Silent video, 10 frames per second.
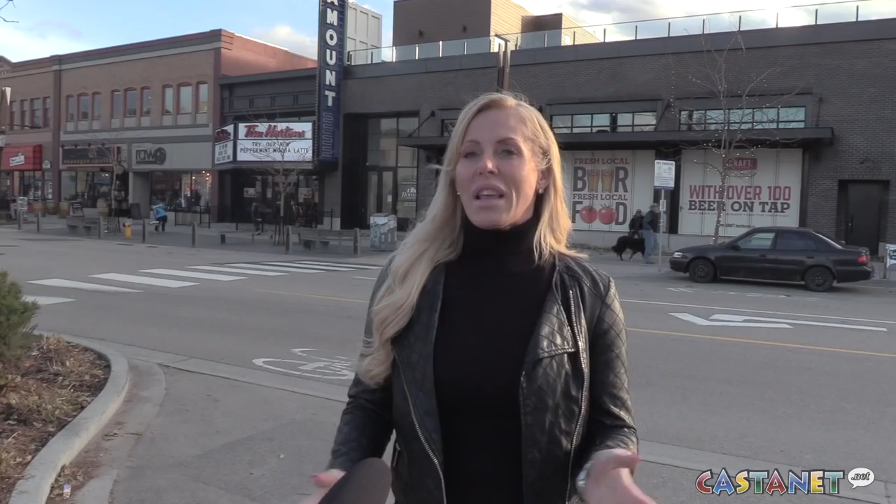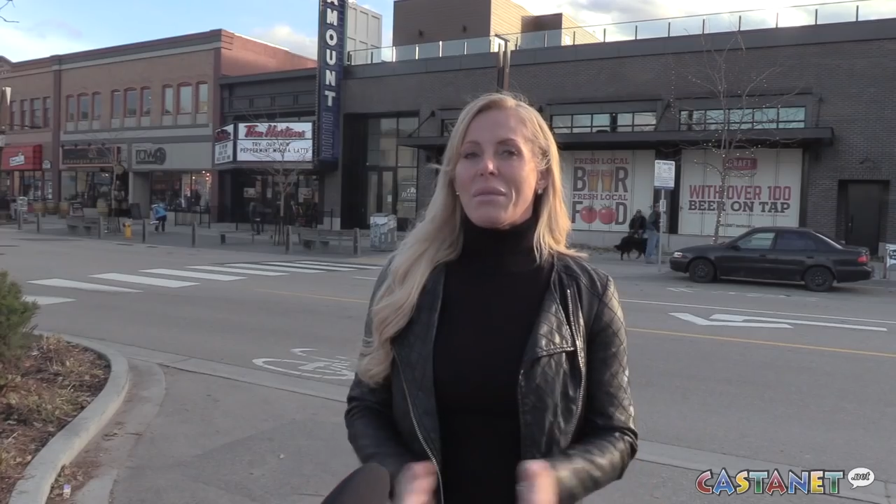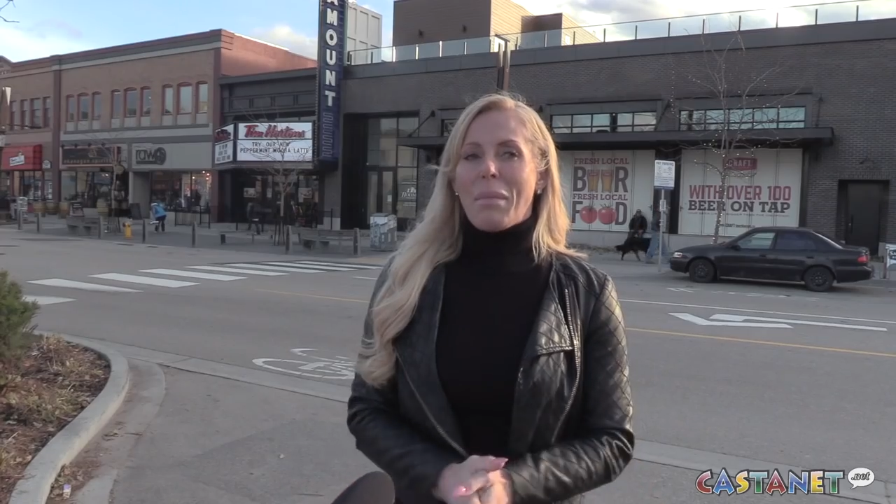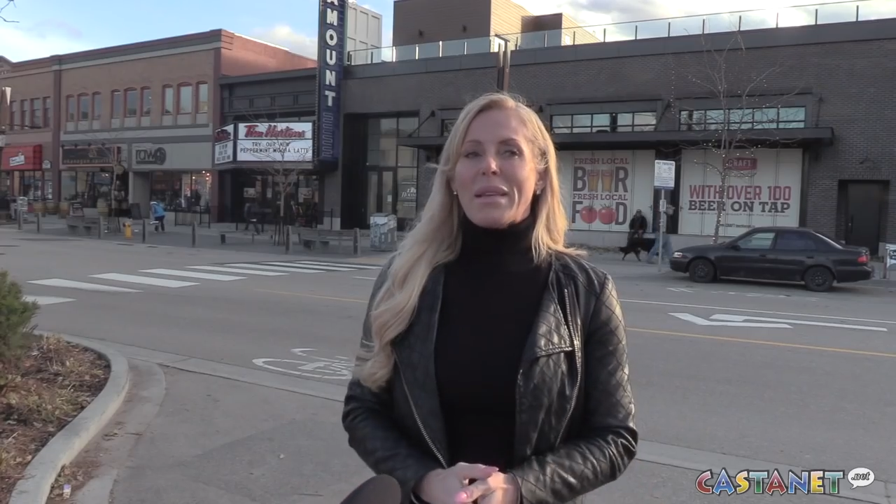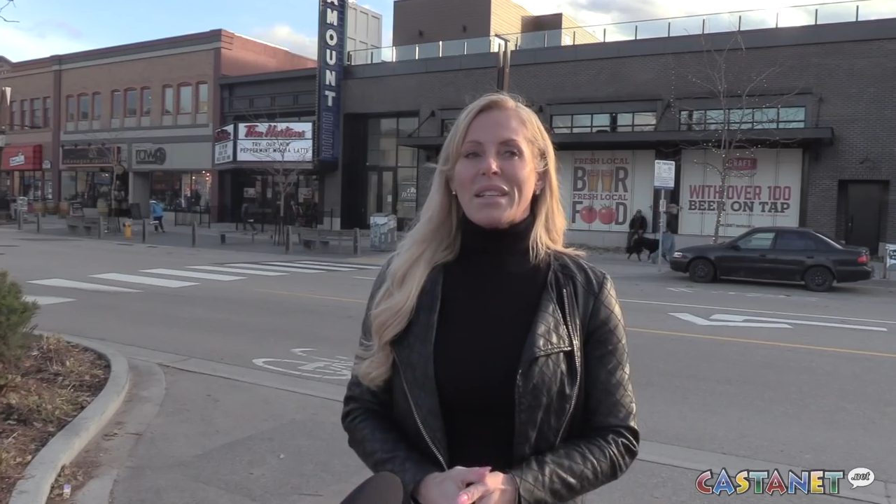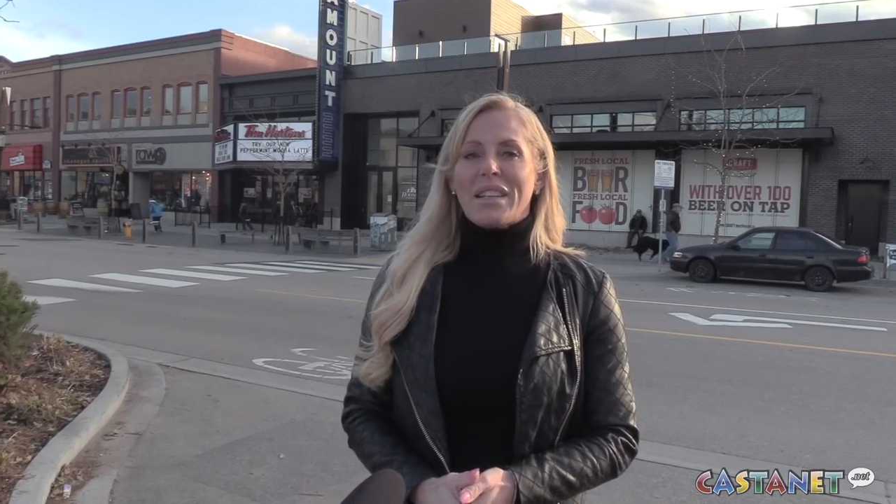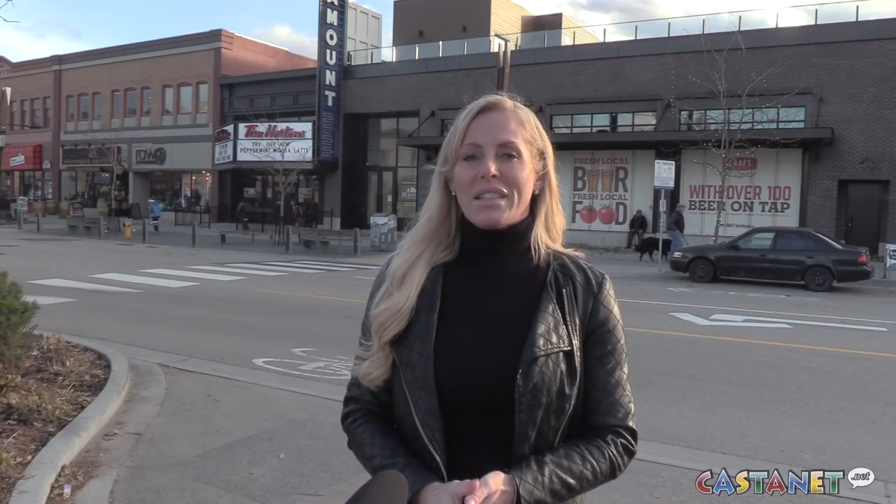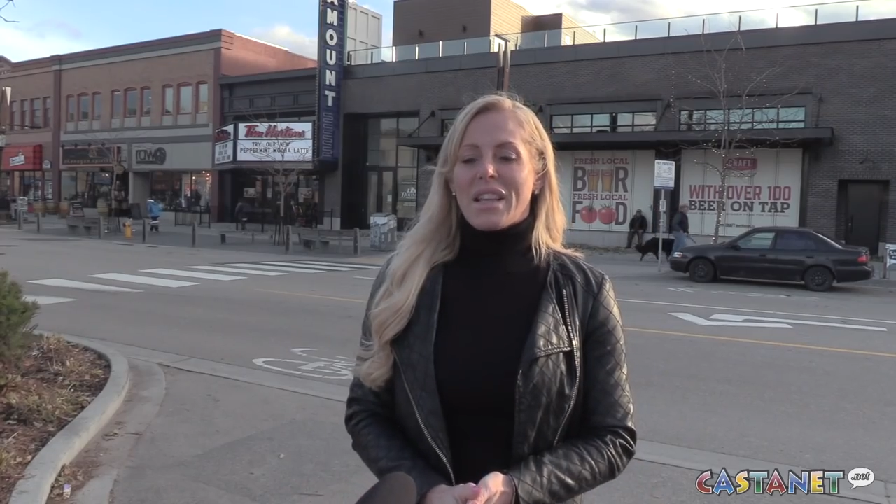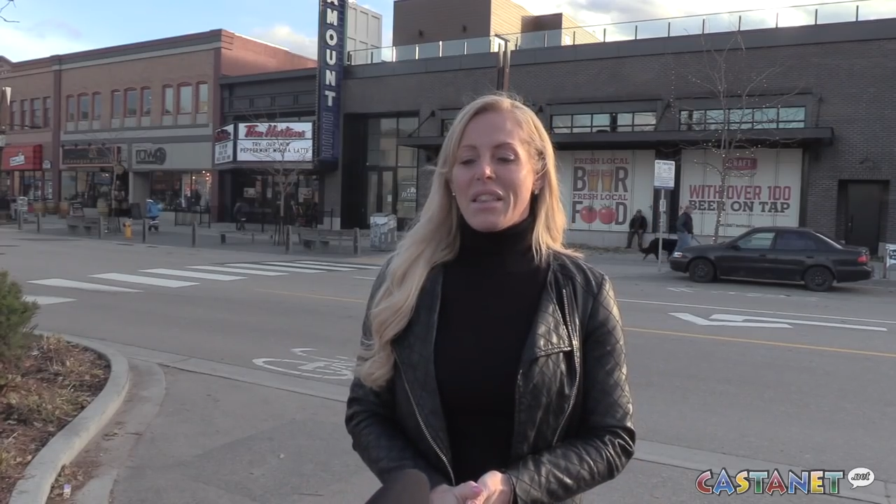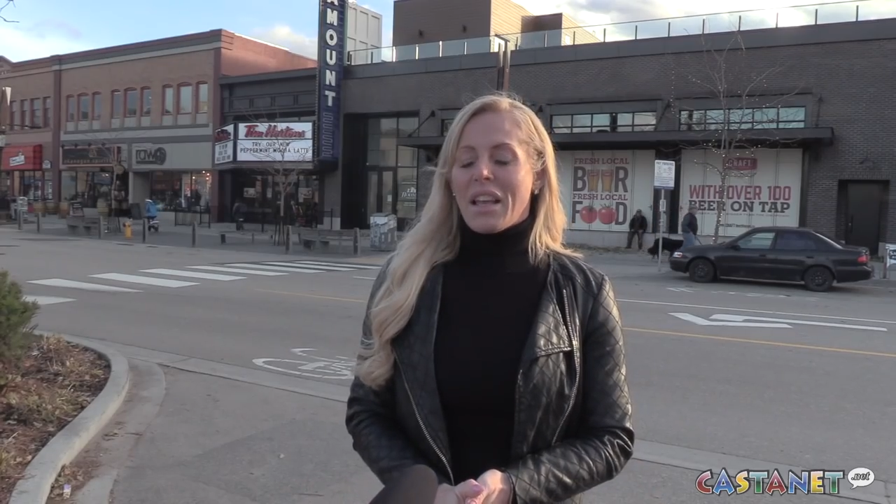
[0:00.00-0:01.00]
They basically
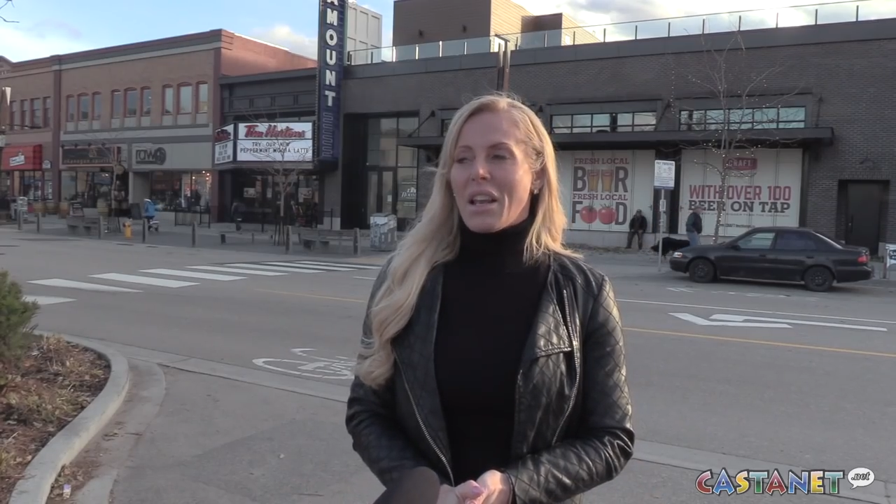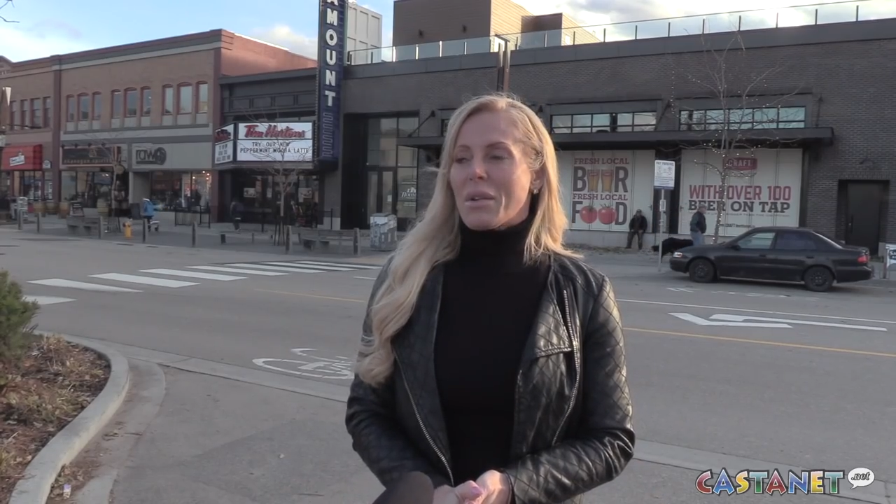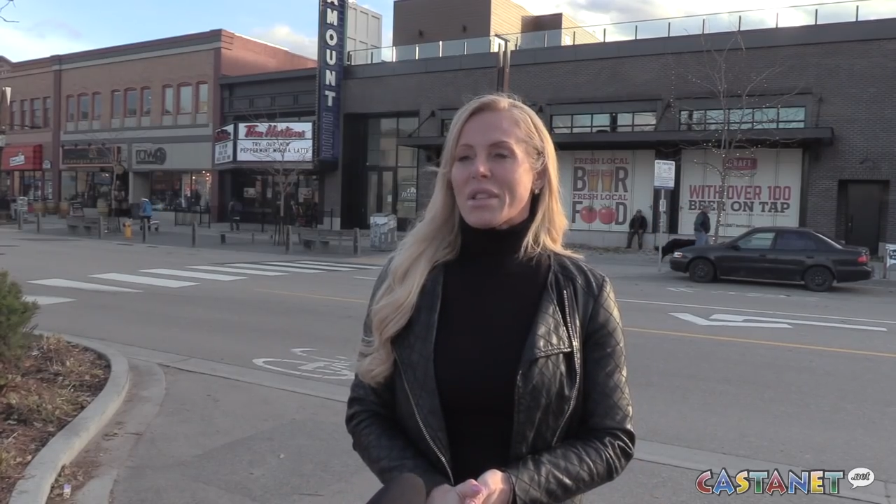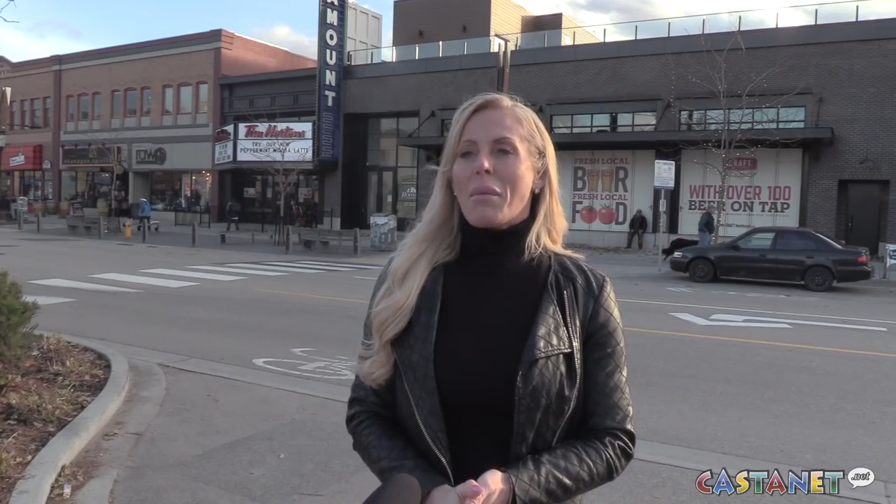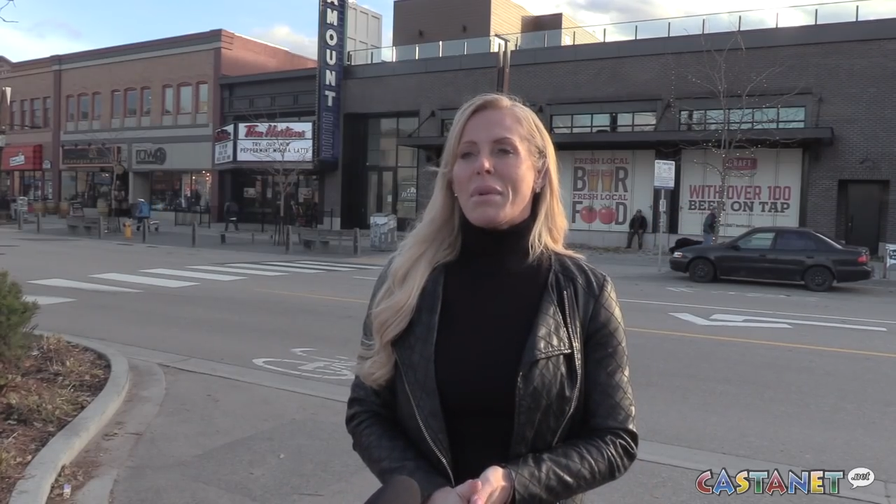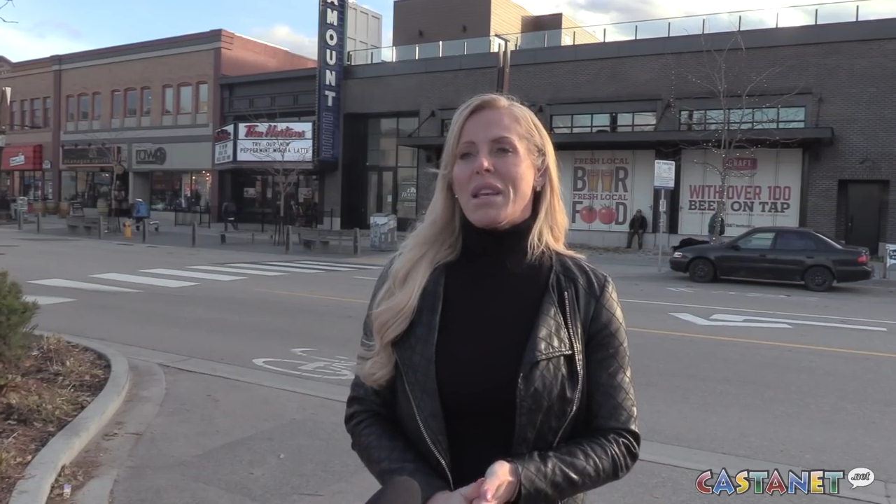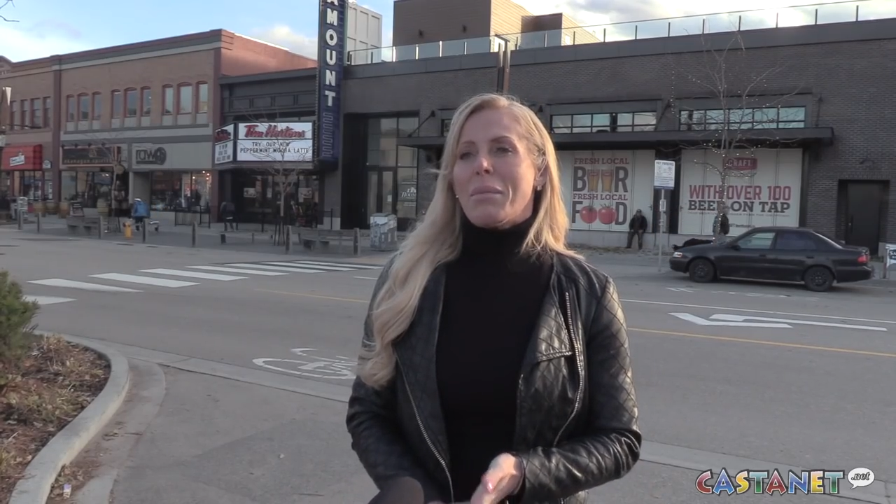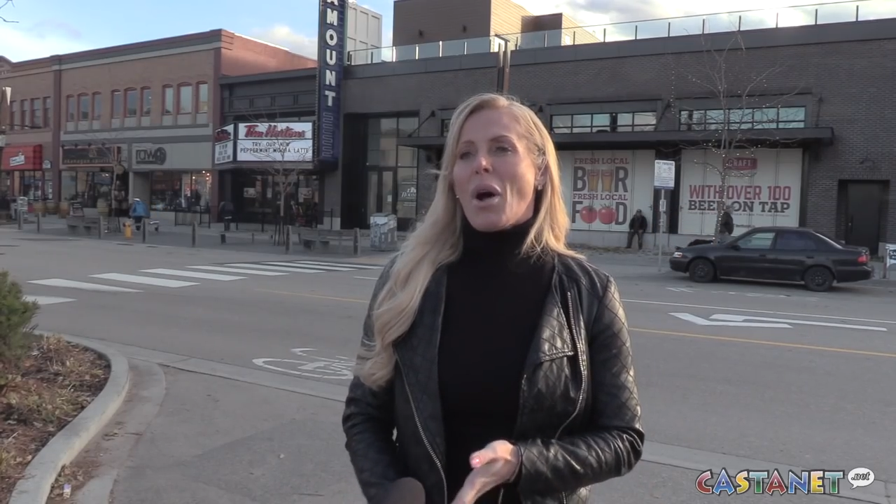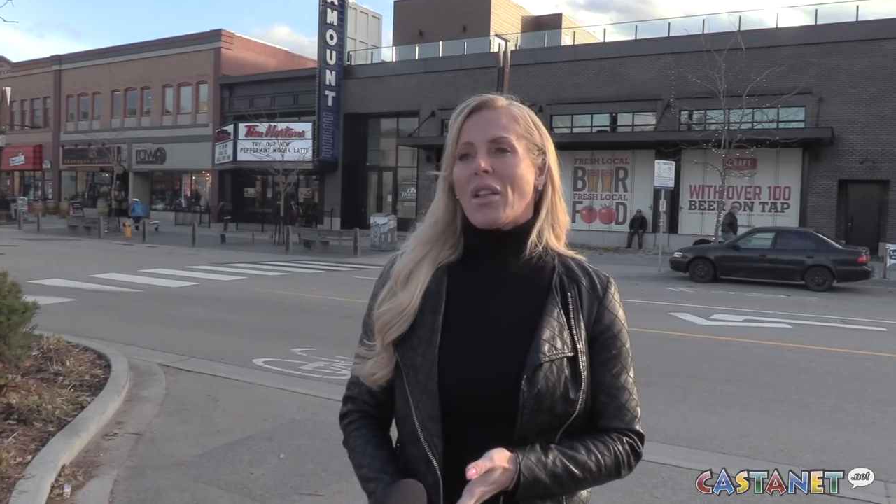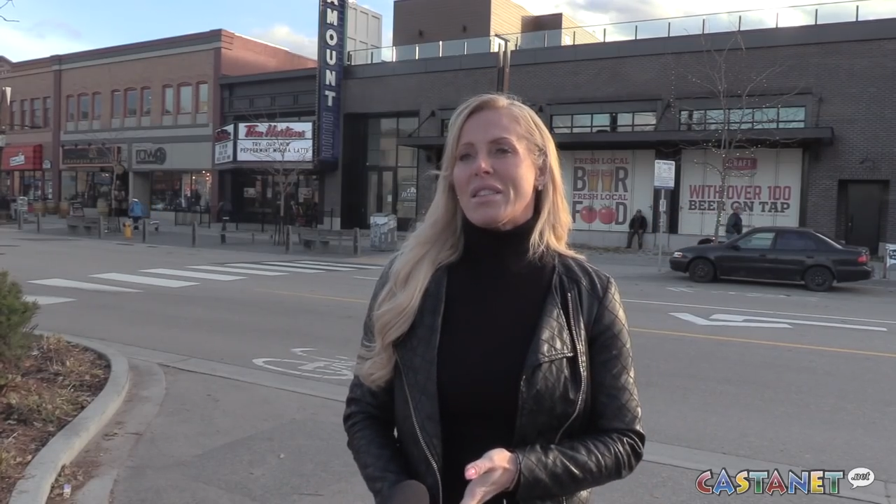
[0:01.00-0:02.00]
said that it was company
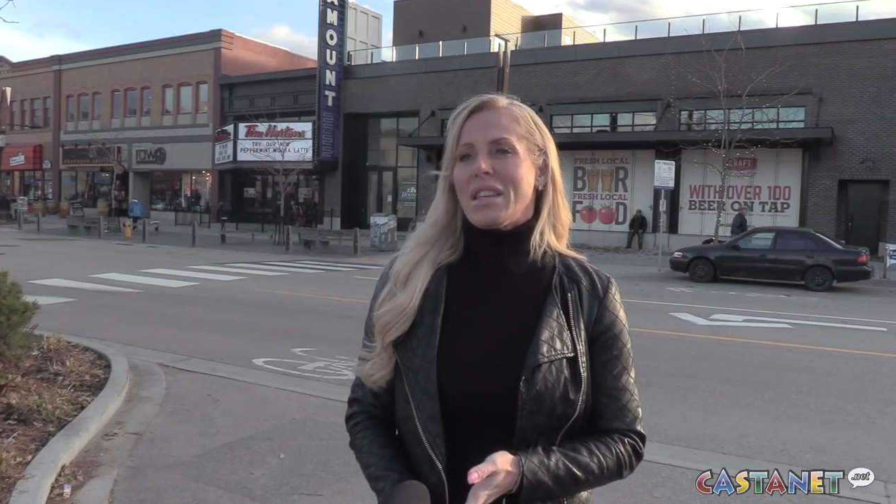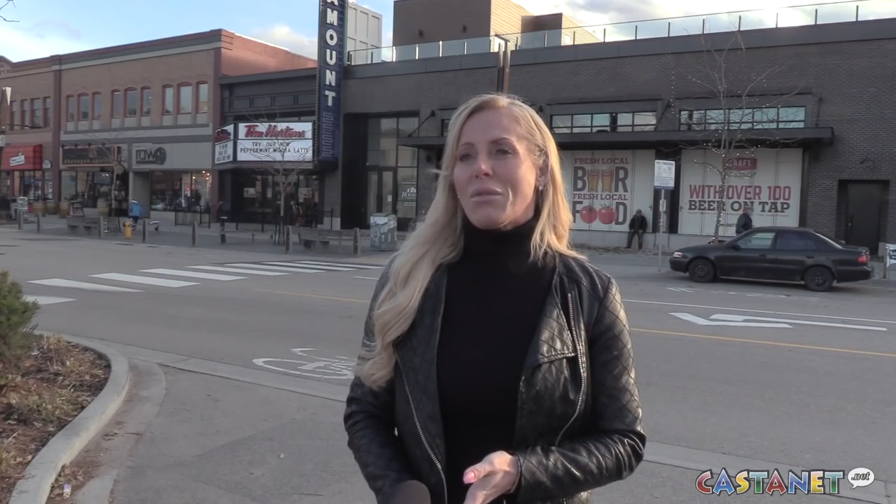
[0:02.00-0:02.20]
policy